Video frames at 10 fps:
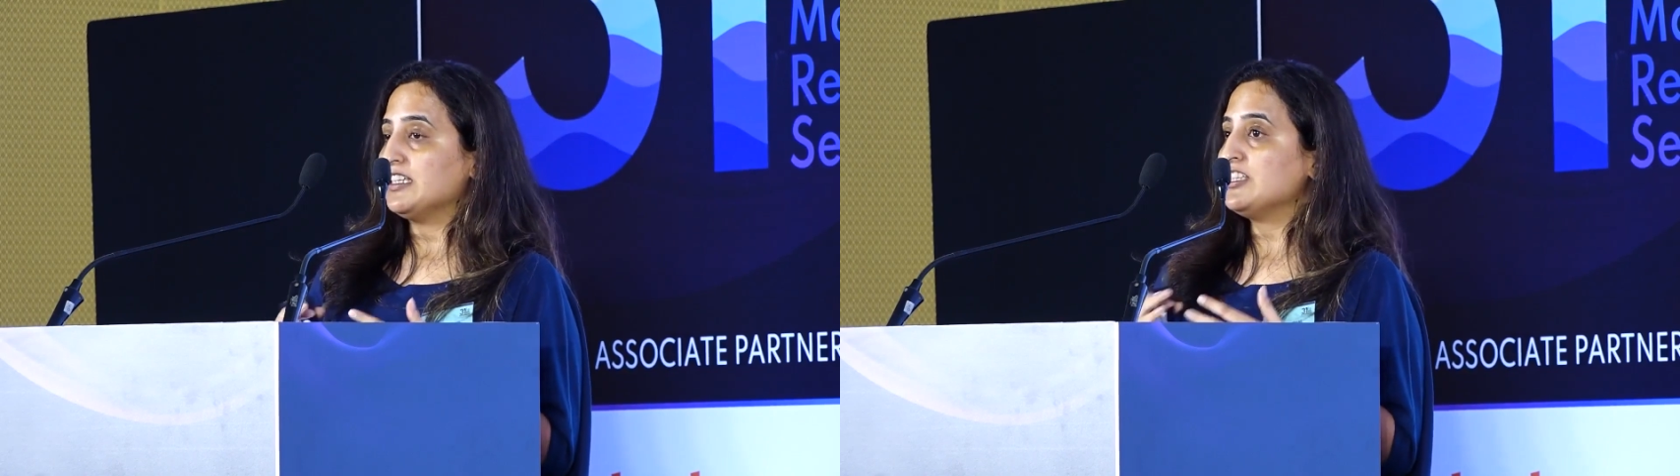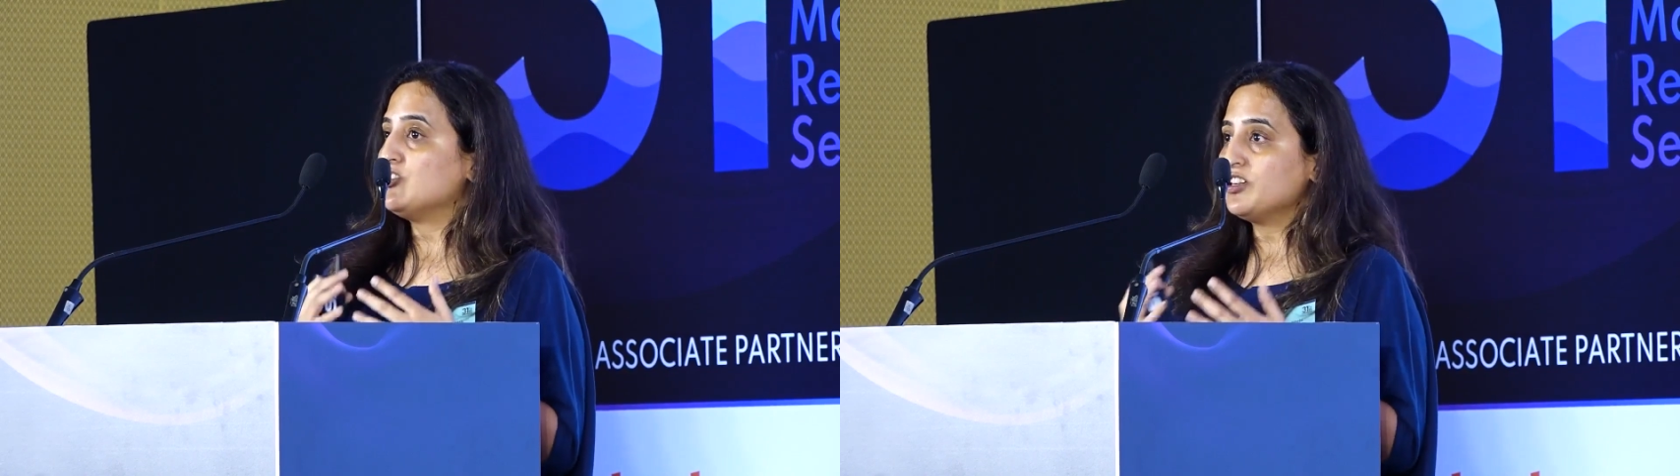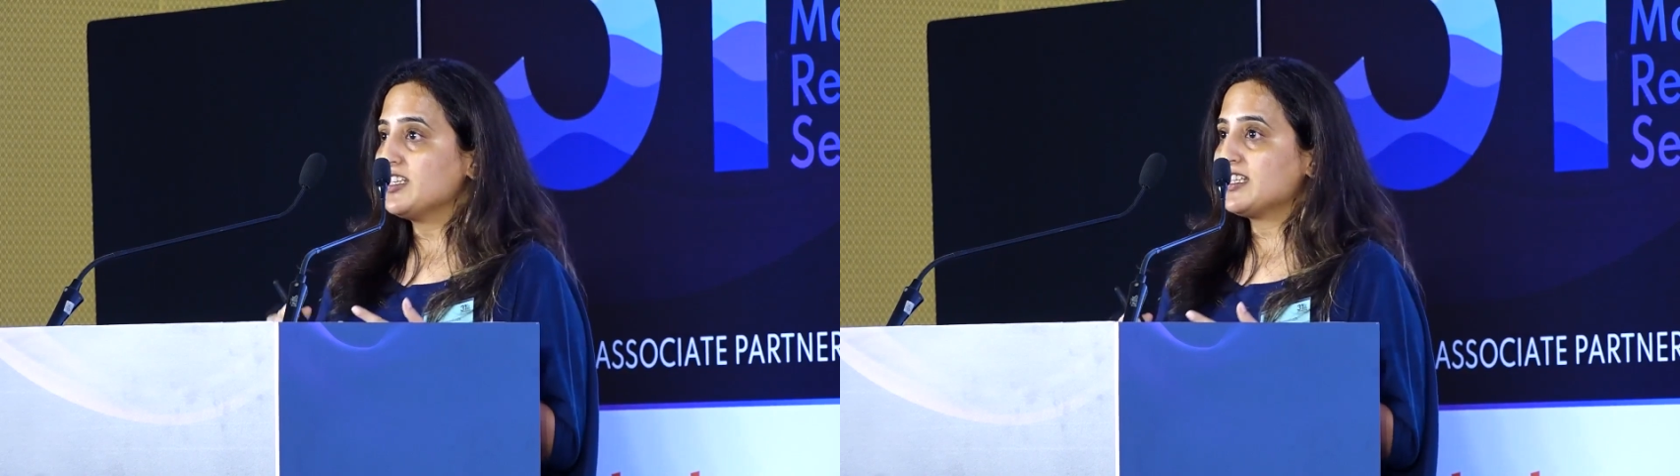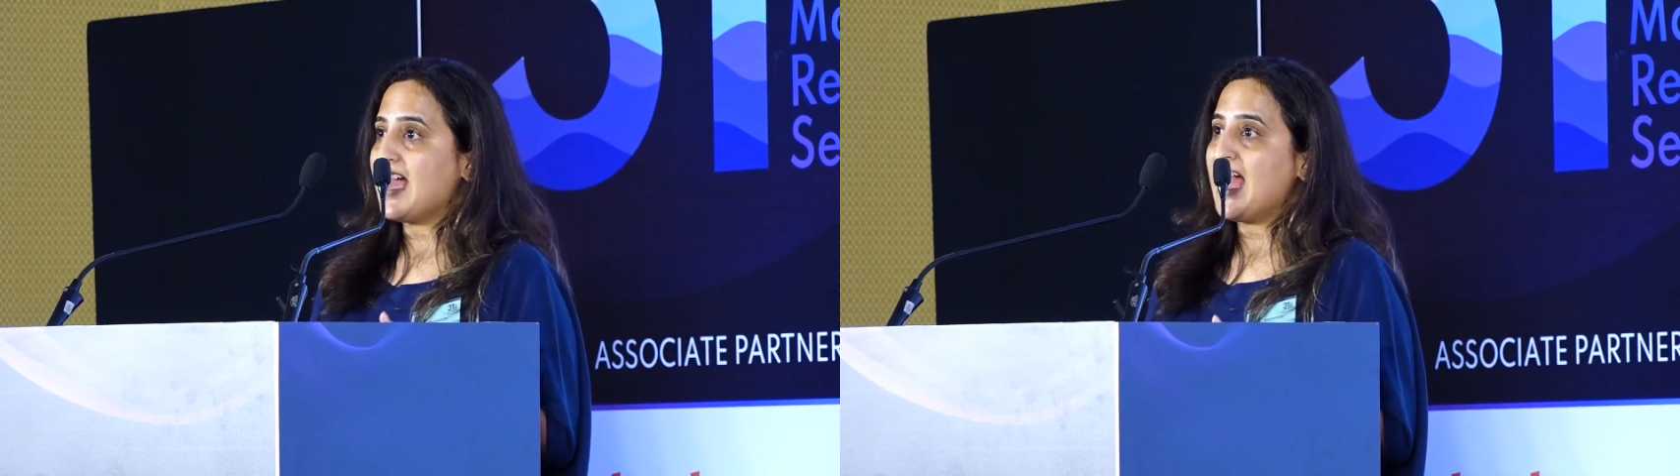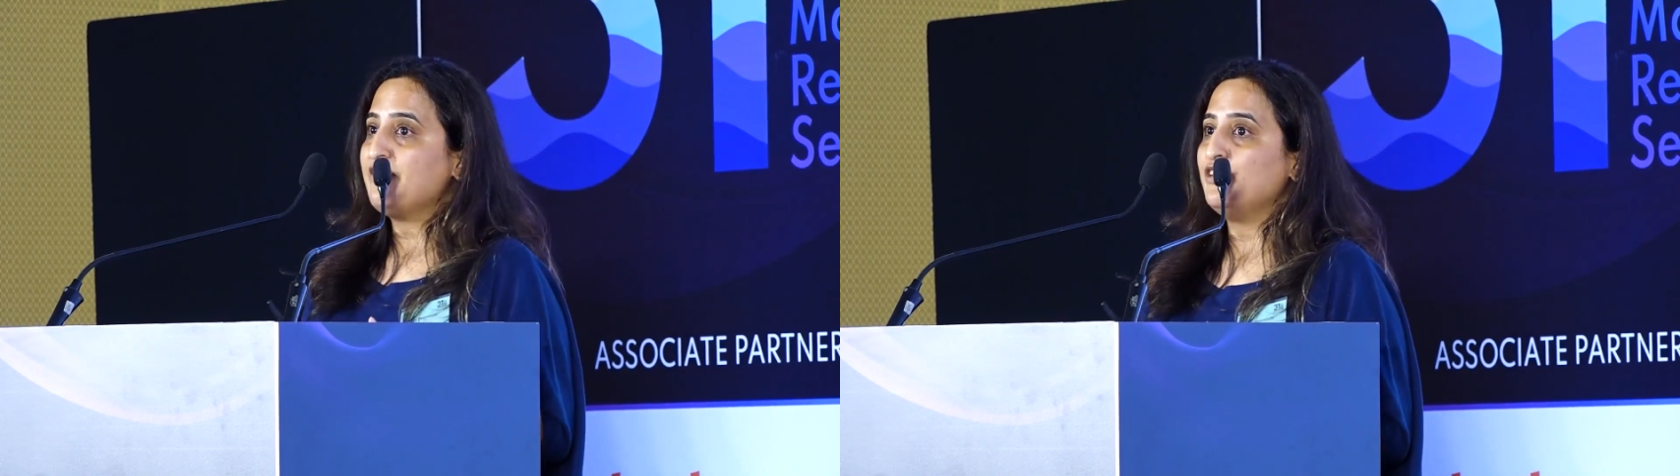is not just
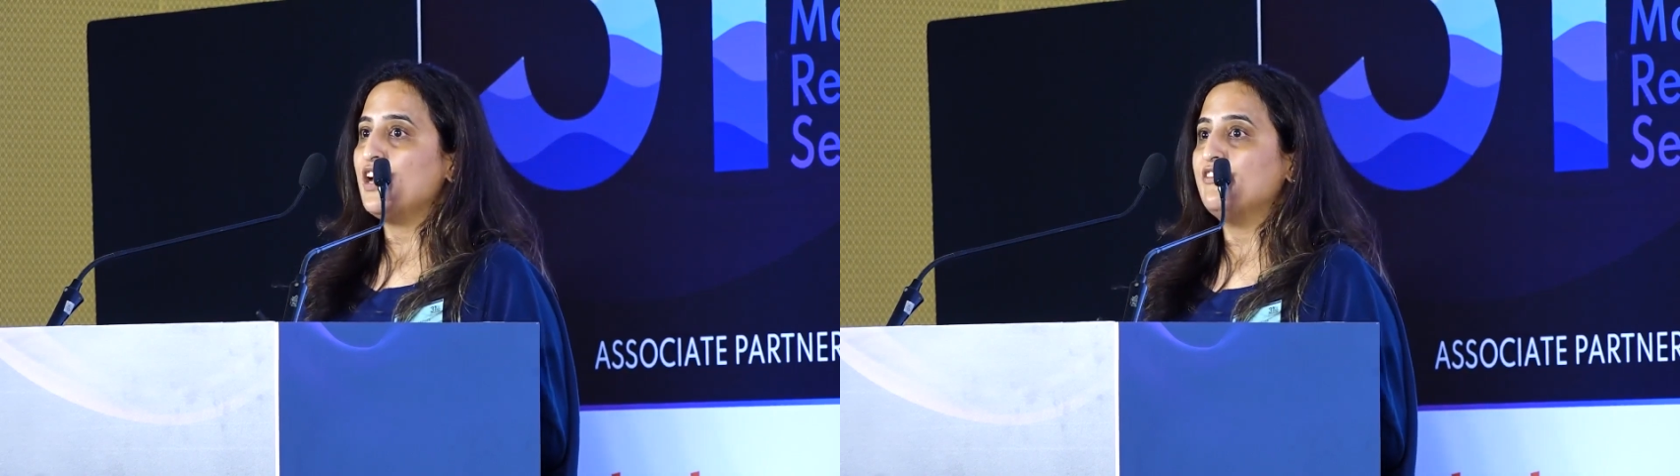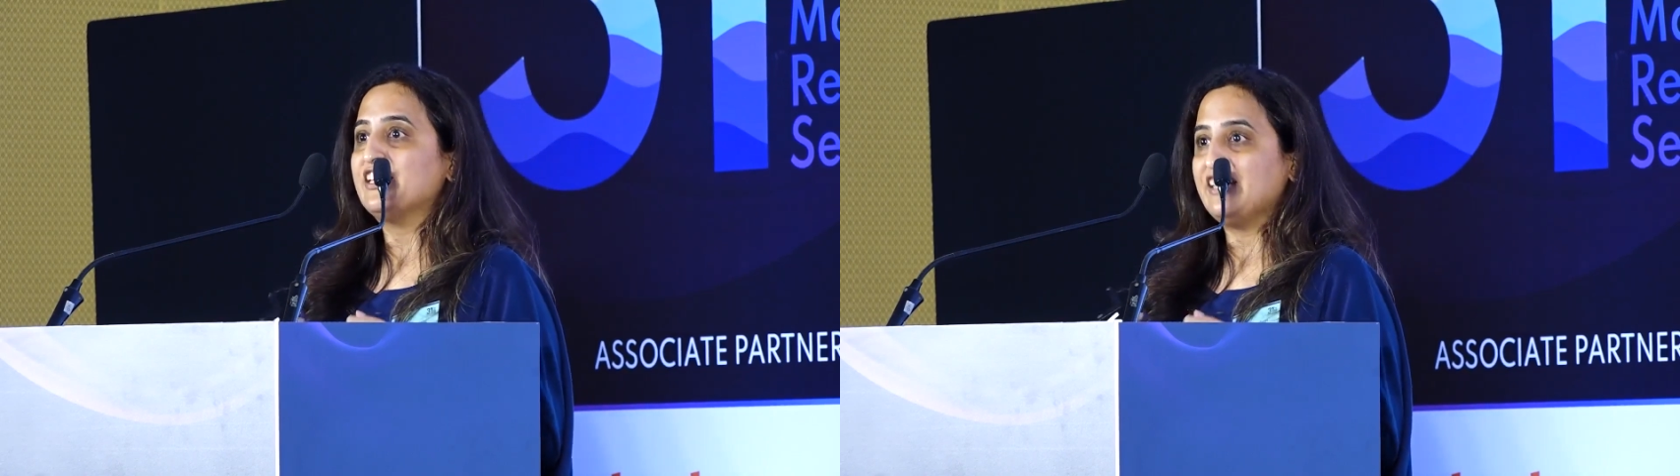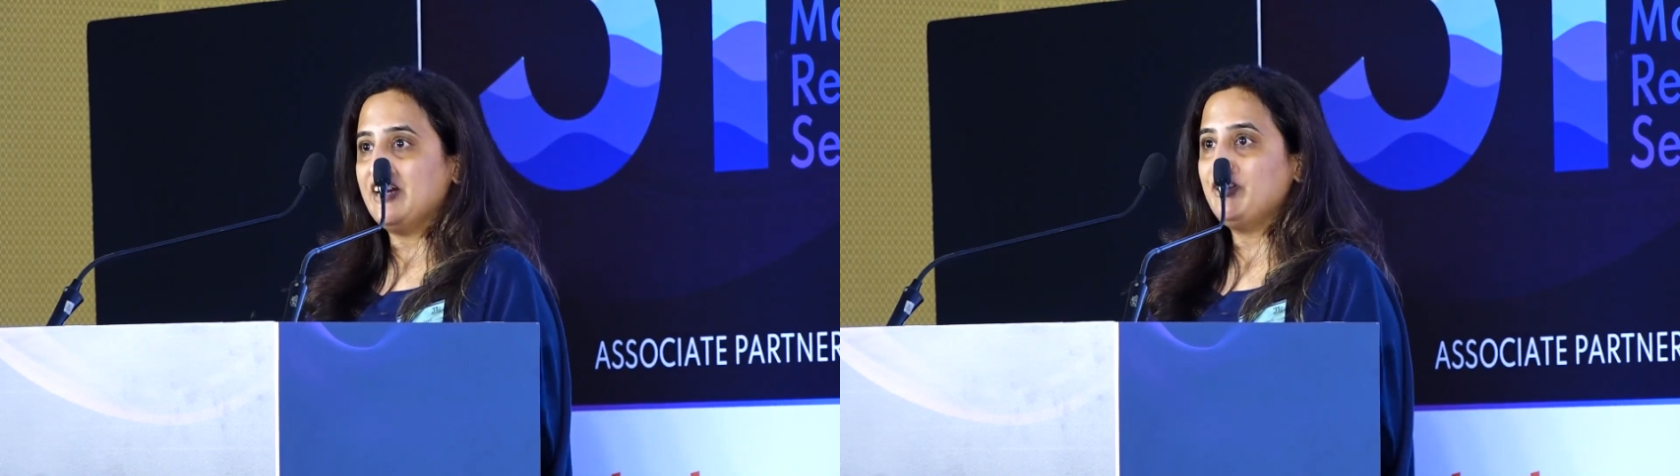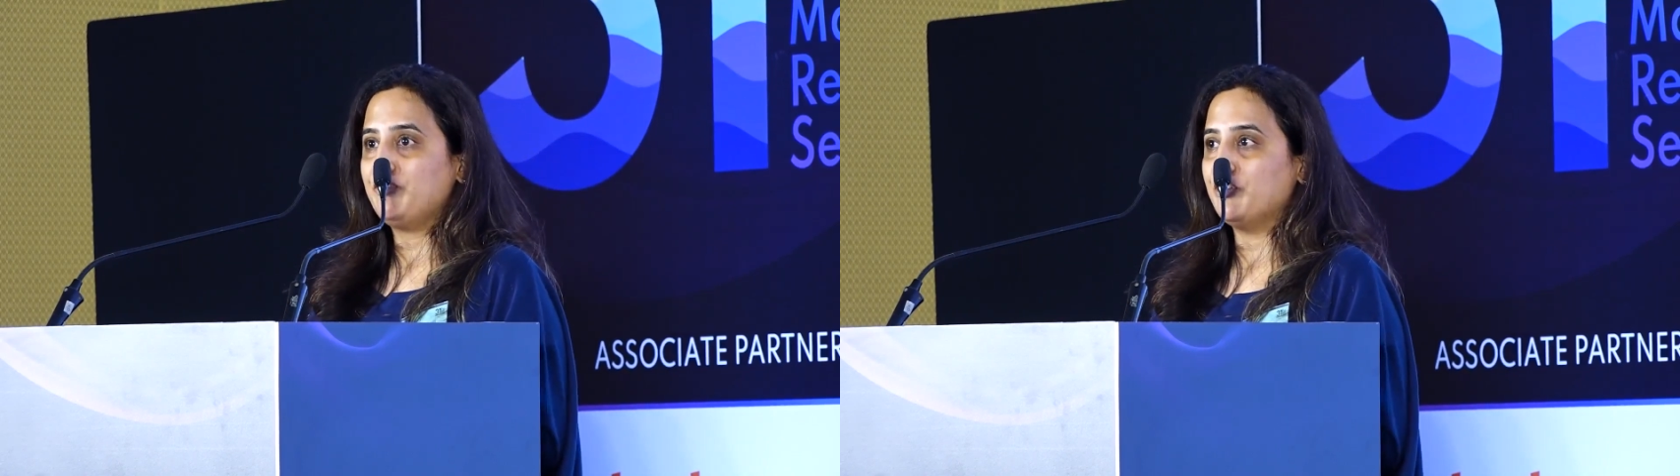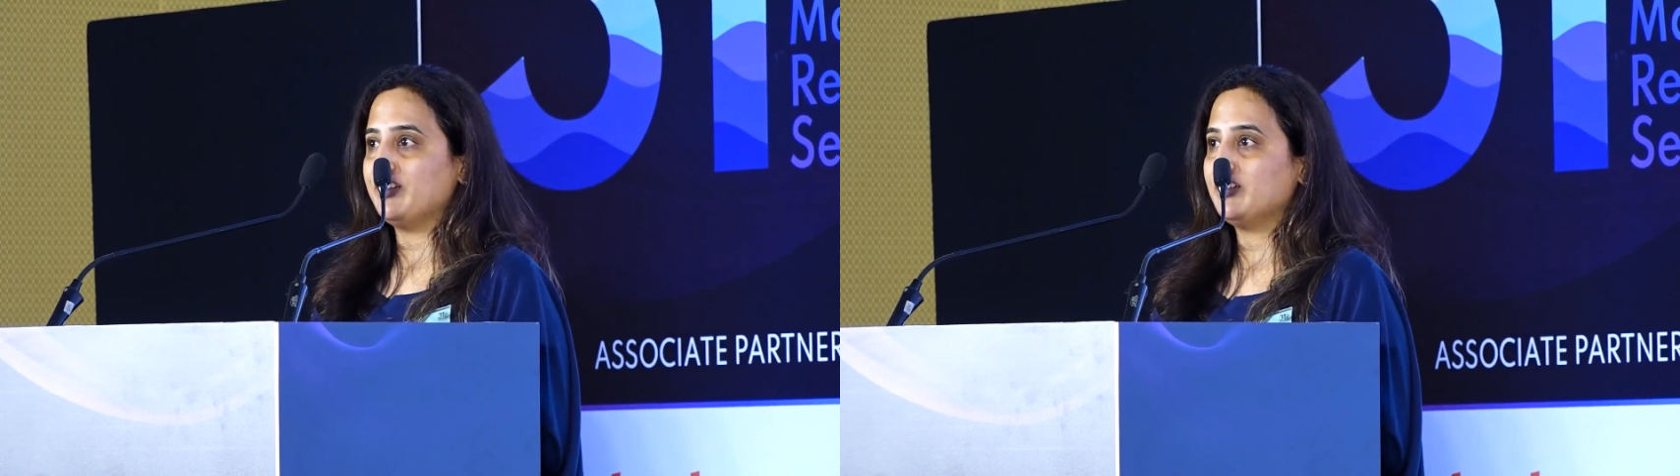had when you have a craving
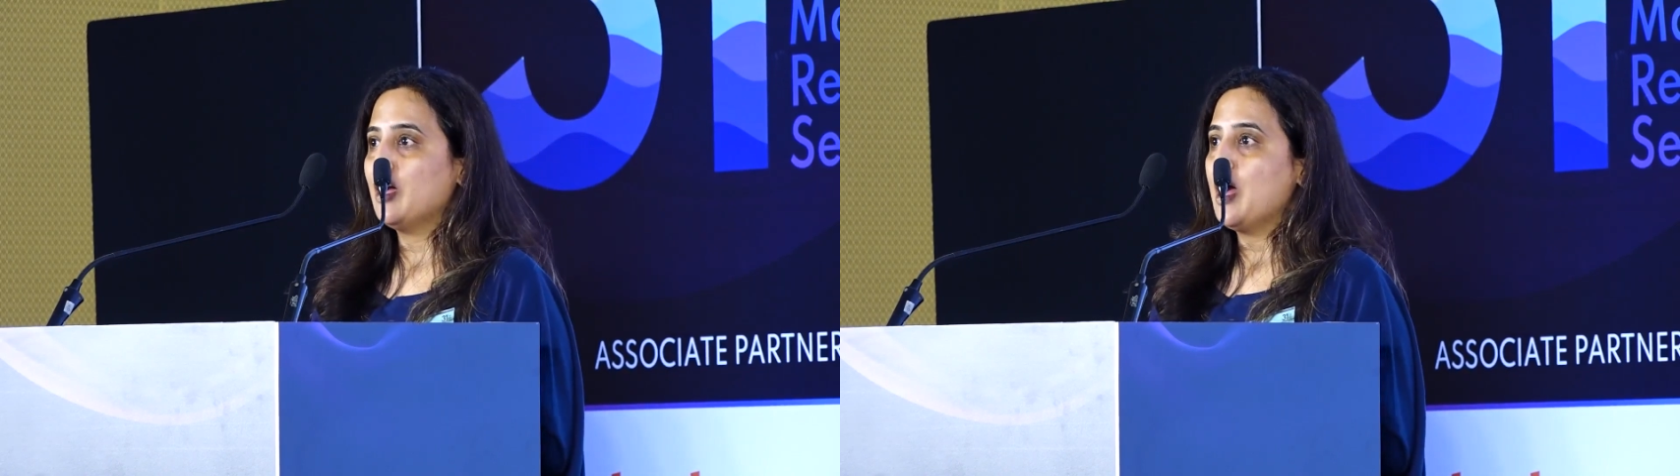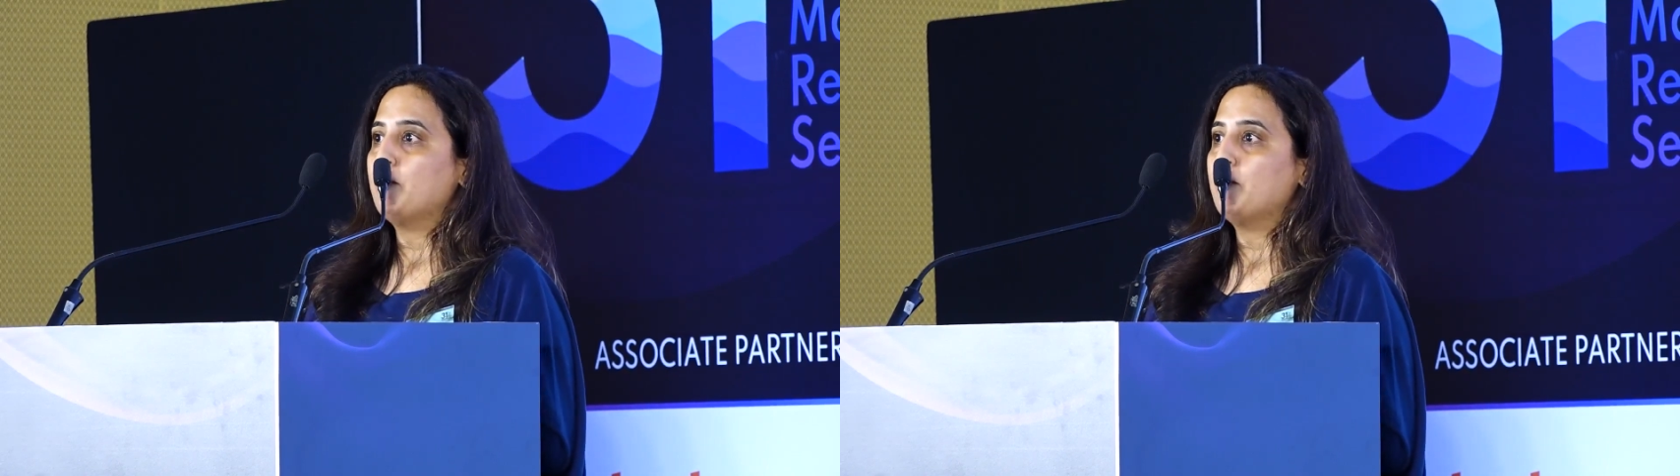for it,